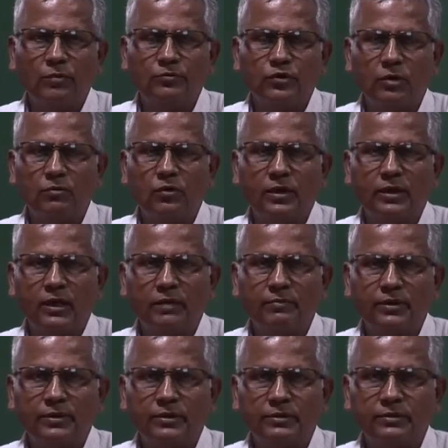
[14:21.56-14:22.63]
of top roller
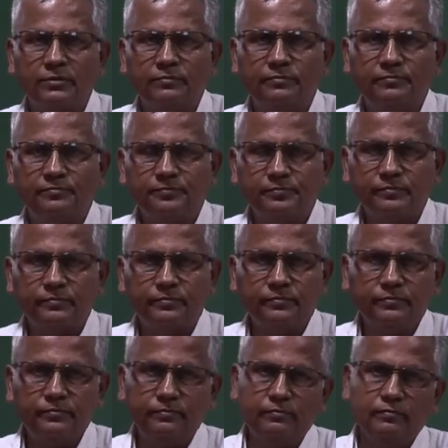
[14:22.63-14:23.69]
diameters
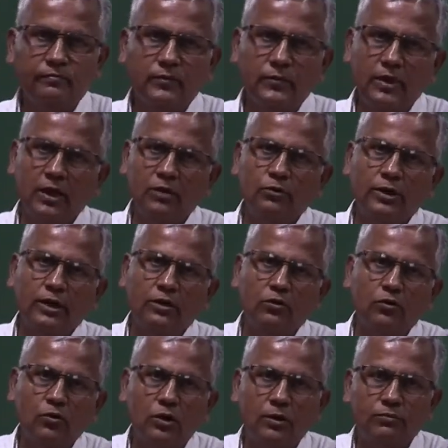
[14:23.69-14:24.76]
and we
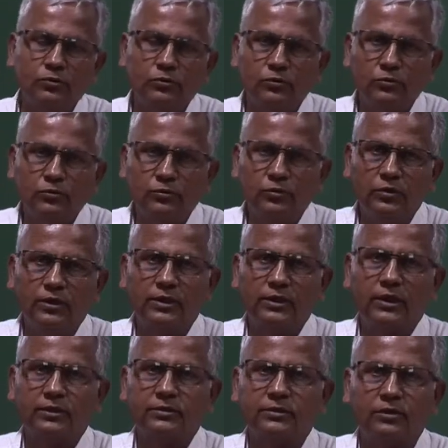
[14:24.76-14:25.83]
can go up to
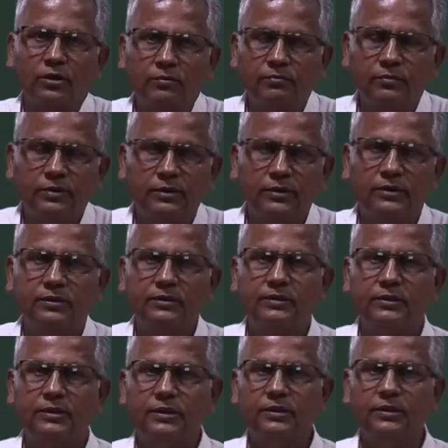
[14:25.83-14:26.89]
reduction of
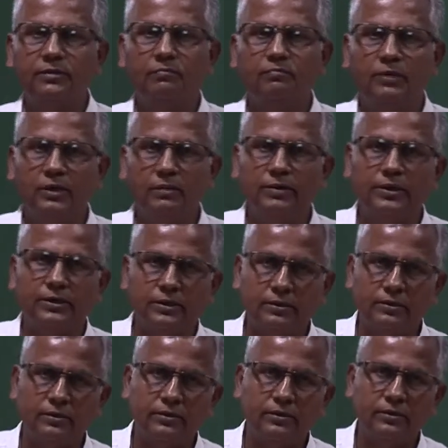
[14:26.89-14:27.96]
3
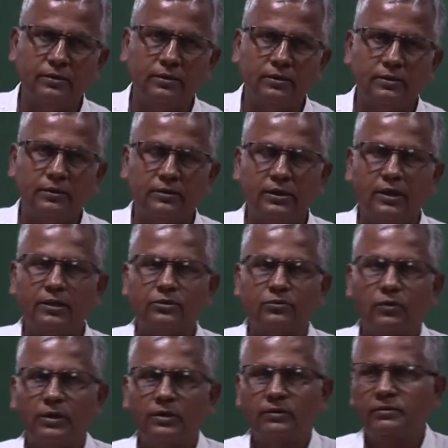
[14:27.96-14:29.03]
millimeter that
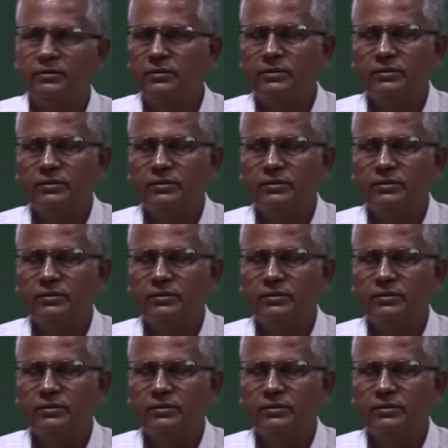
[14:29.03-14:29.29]
is what